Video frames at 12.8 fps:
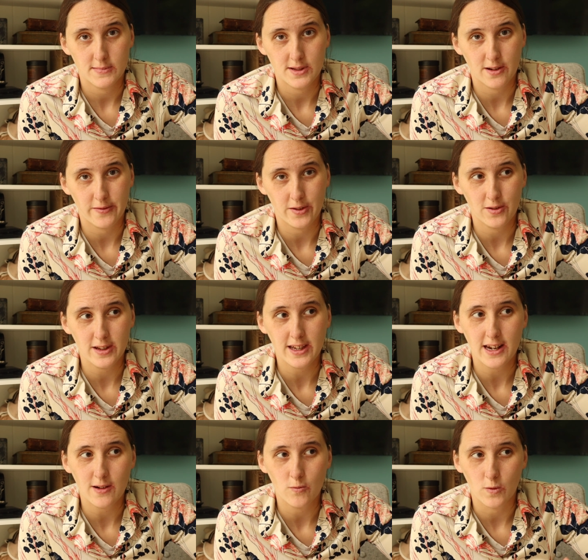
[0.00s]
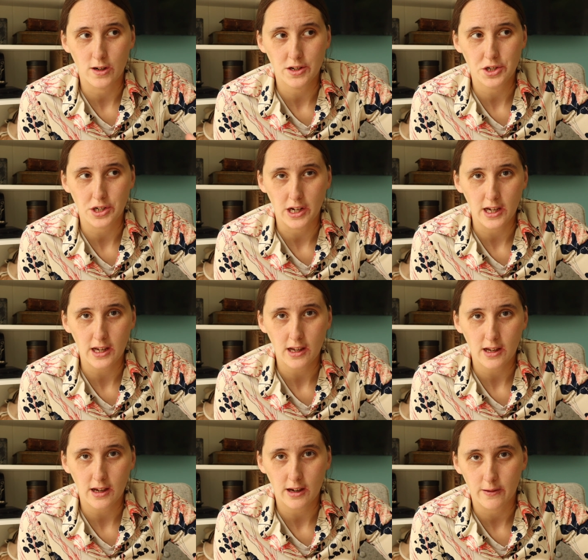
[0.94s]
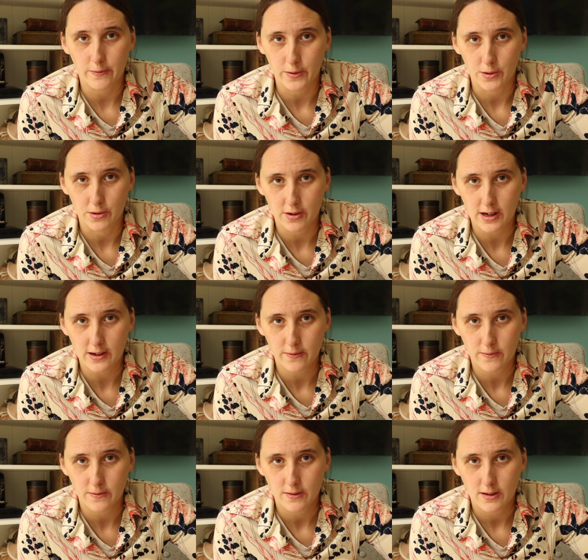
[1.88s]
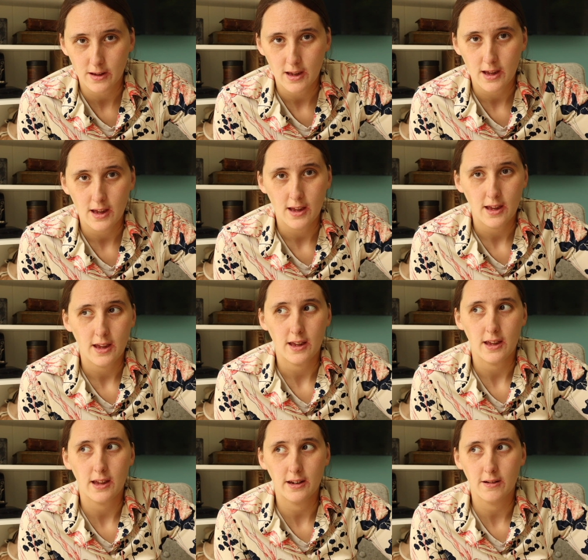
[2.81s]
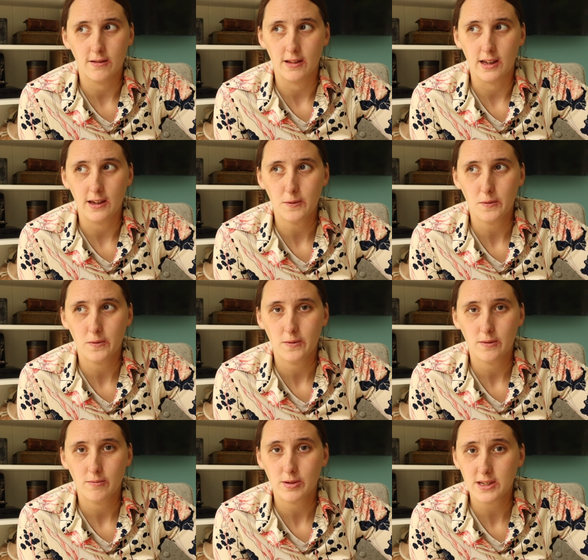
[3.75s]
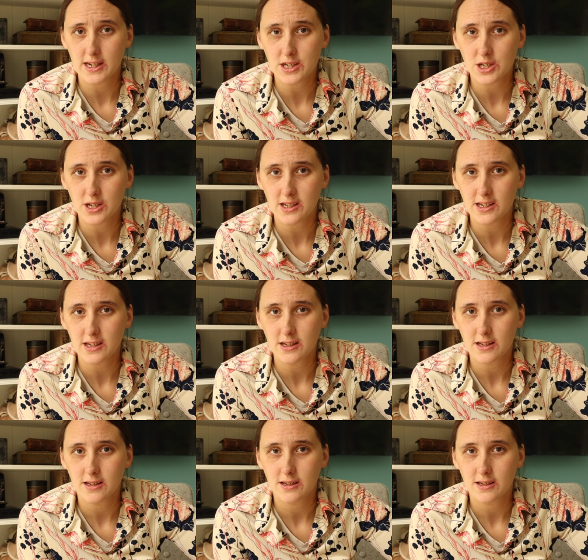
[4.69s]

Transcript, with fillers: So if you're only getting one shot at a photograph in your life, potentially,